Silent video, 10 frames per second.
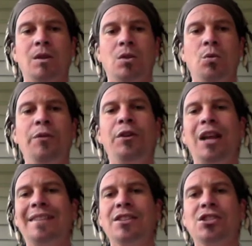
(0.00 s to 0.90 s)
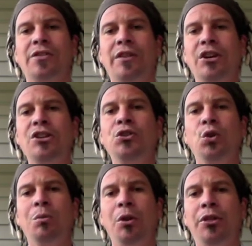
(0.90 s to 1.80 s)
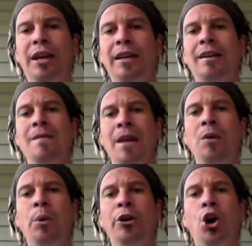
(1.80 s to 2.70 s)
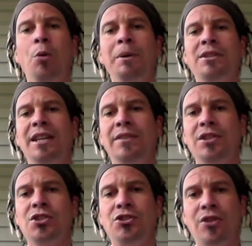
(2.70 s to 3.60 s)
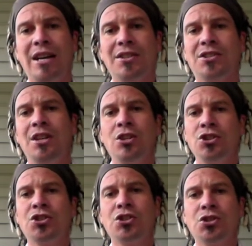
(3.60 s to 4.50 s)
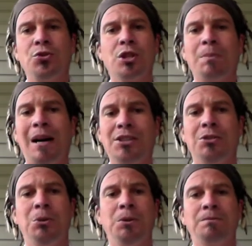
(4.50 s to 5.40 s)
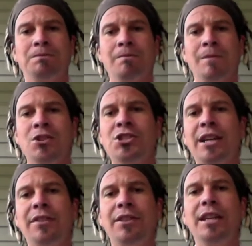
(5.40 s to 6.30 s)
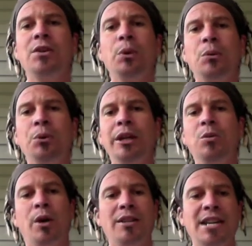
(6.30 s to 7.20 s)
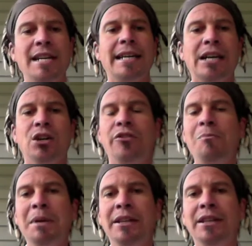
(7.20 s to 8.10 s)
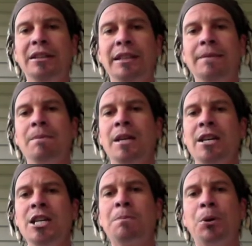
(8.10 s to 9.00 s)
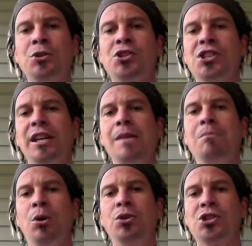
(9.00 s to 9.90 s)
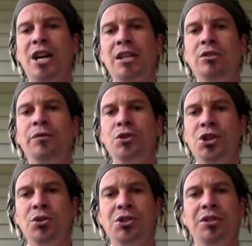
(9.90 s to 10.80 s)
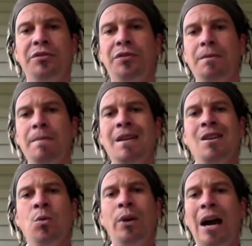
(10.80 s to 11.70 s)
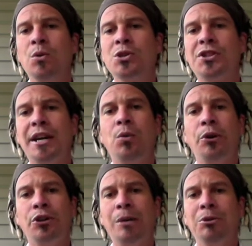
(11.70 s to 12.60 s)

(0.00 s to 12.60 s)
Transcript: We feel like this is a very doable thing, and we are hoping to get this addressed just as soon as possible. The second thing that we really want to take care of immediately is purchasing a motorcycle for Joseph. When I was there, we were able